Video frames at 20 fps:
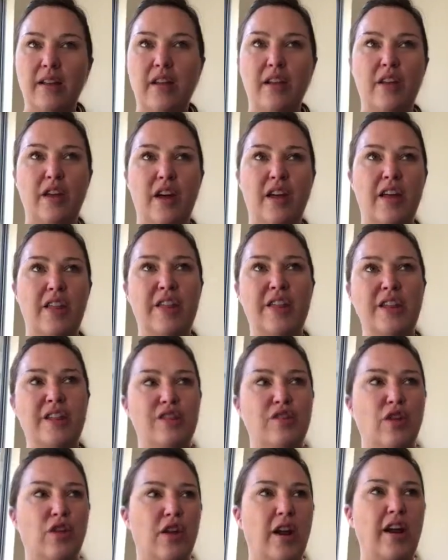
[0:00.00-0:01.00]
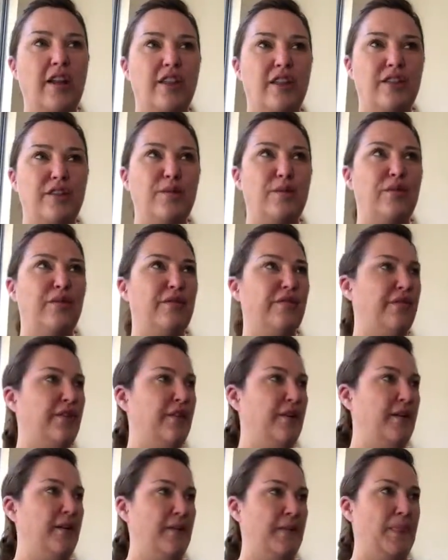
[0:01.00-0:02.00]
that's got like the sort of
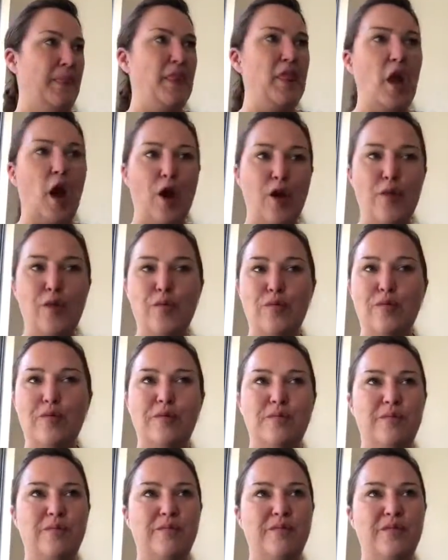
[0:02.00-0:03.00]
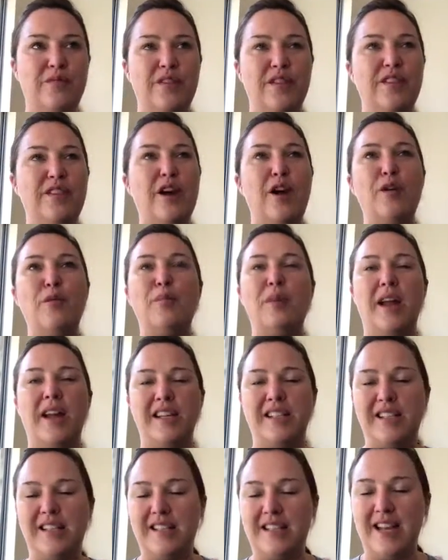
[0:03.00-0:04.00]
known
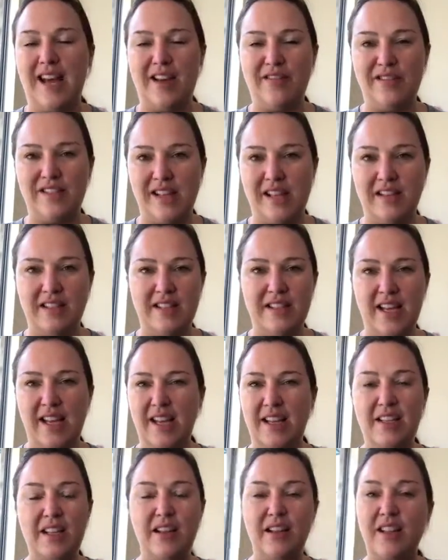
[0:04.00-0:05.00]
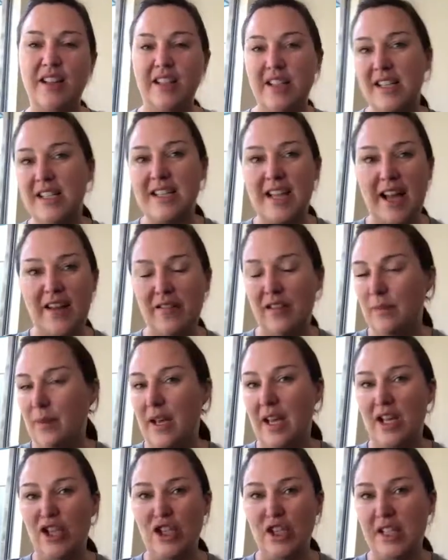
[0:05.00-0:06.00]
places to have Scentsy. It doesn't have to
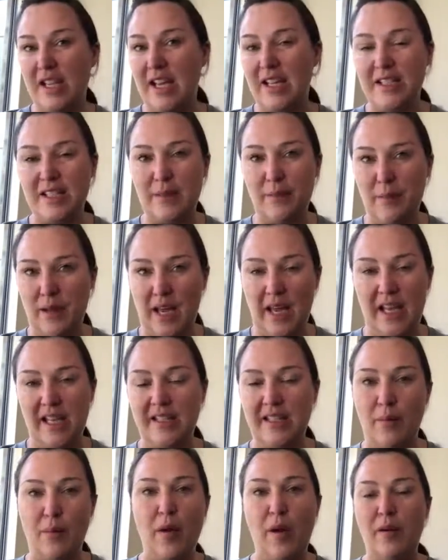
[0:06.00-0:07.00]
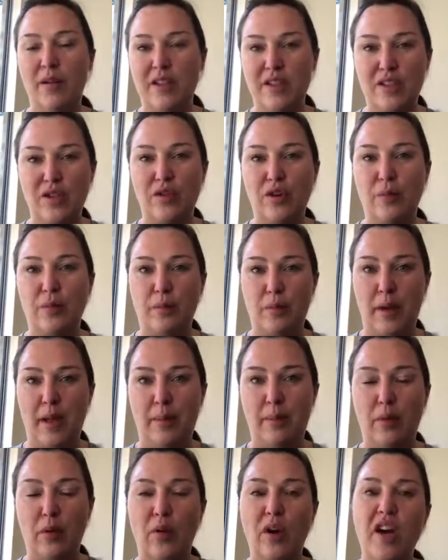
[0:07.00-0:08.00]
be. It just has to be somewhere where there's a group of
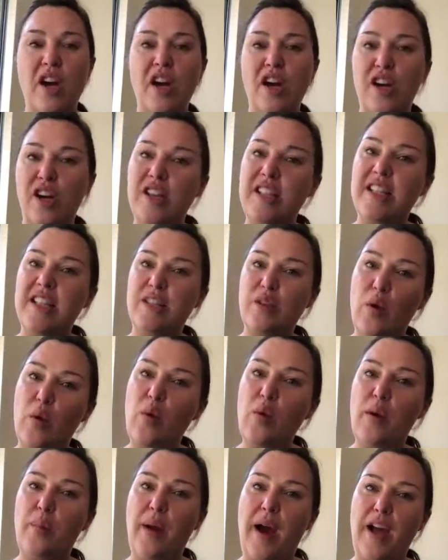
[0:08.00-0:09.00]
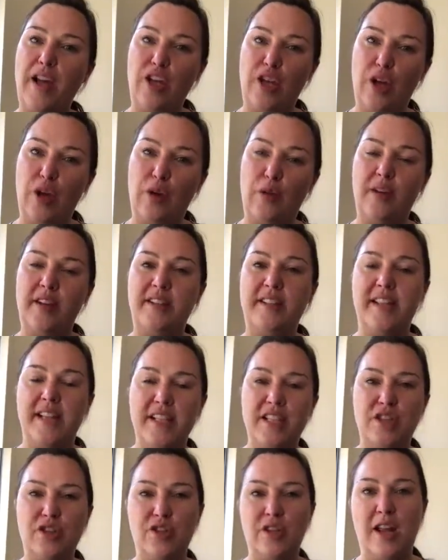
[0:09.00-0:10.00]
people, because it's all about you
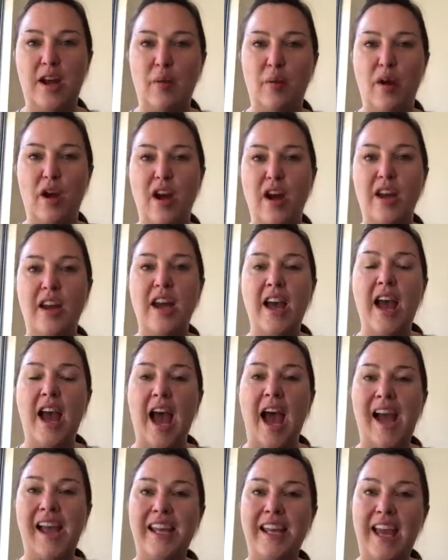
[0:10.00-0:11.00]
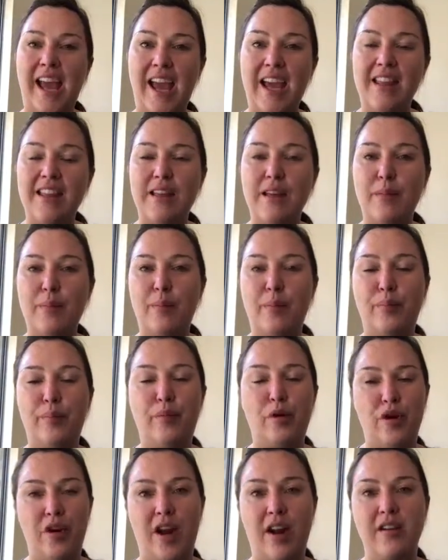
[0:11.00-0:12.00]
extending your network and getting the
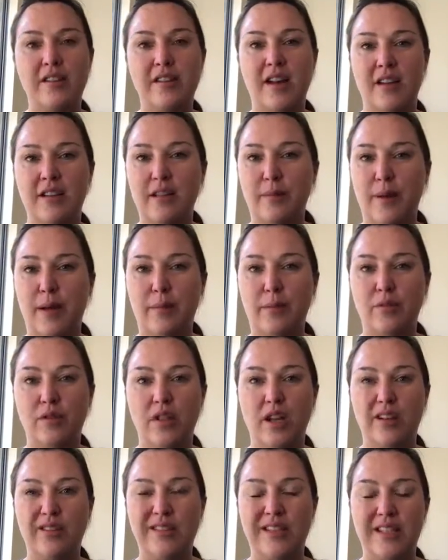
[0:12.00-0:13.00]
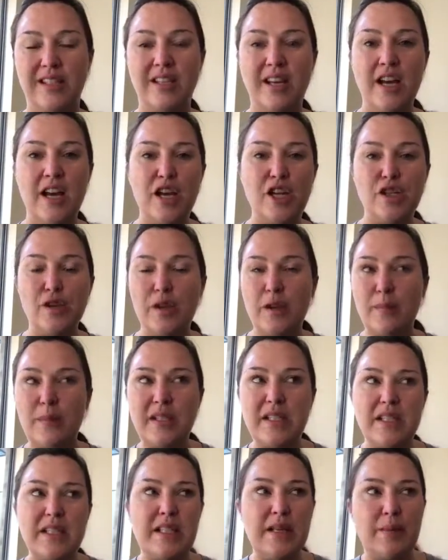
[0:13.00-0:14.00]
products under people's noses. Doing a
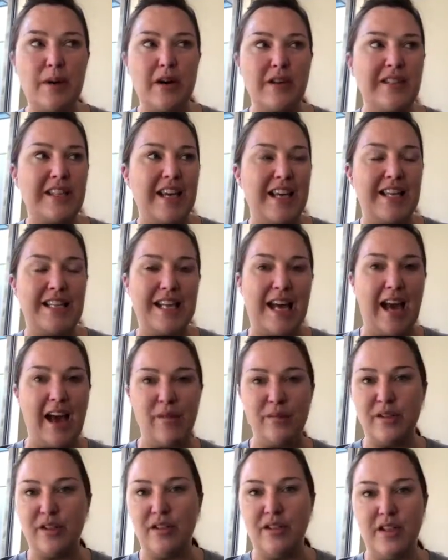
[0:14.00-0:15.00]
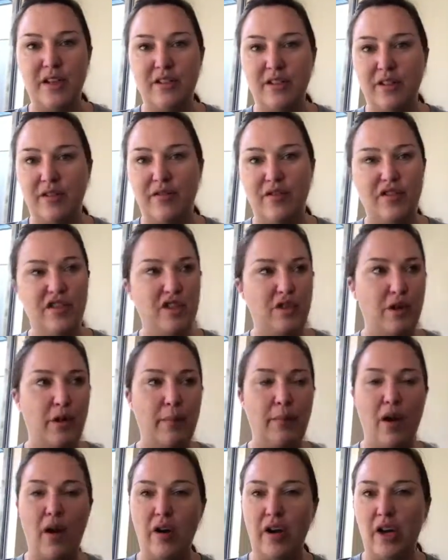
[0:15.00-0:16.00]
business in a basket is absolutely no different to doing a
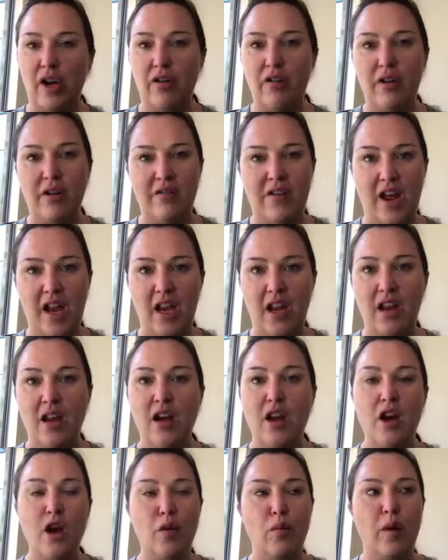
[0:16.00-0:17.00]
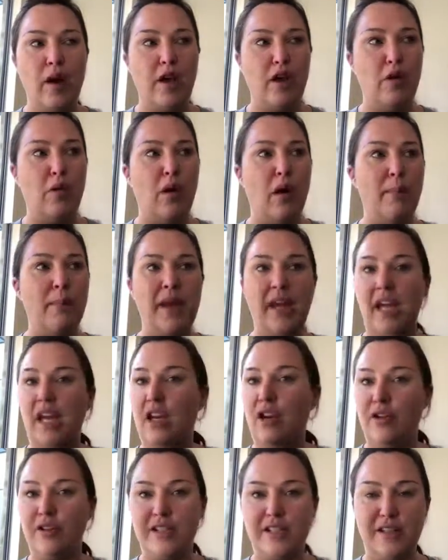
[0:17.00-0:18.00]
market or an event where you are
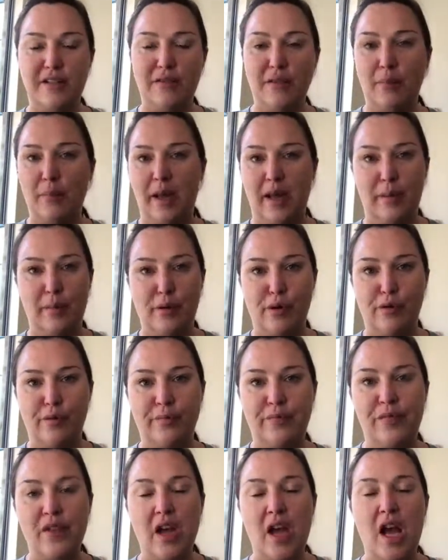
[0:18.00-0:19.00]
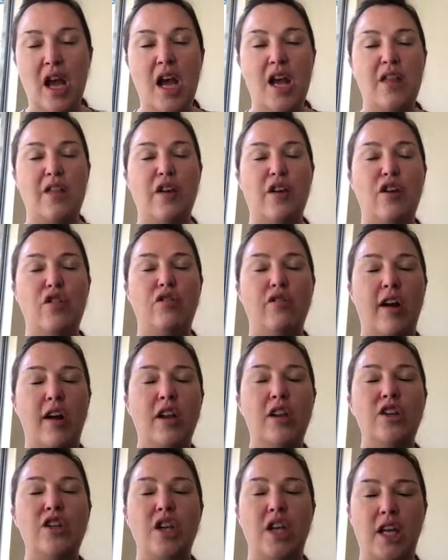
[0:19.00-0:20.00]
meeting lots of different people. The
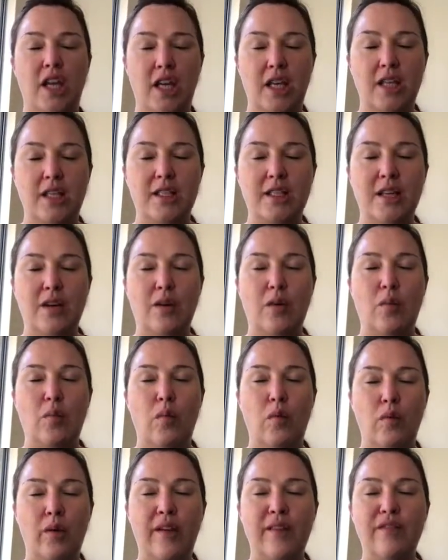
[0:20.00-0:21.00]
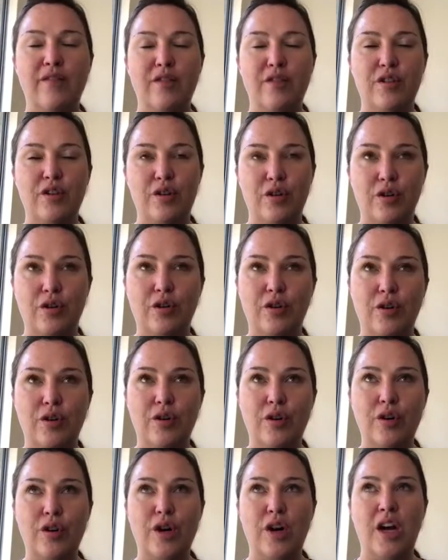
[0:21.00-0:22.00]
crunch is walking through the door
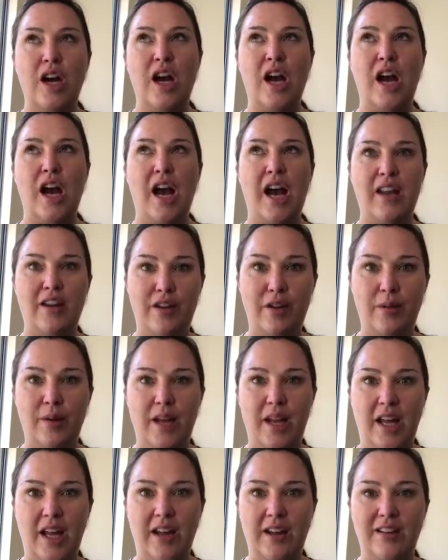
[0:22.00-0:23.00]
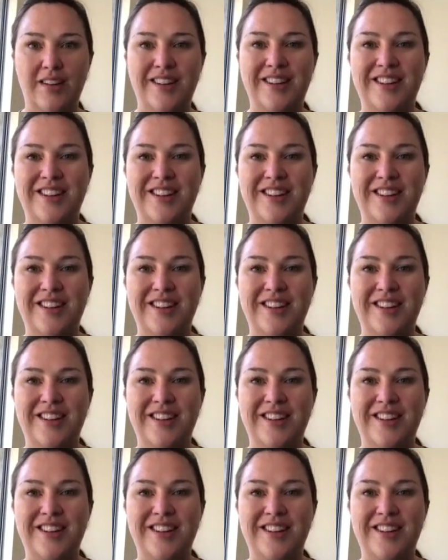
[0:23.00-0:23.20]
and doing it.